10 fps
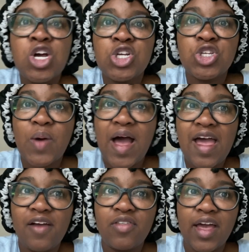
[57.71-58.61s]
So I
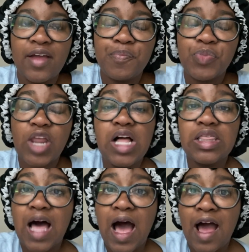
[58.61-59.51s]
have like
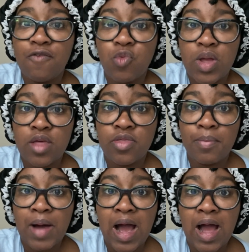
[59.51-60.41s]
alive with
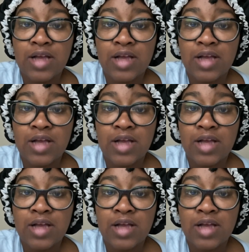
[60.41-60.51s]
my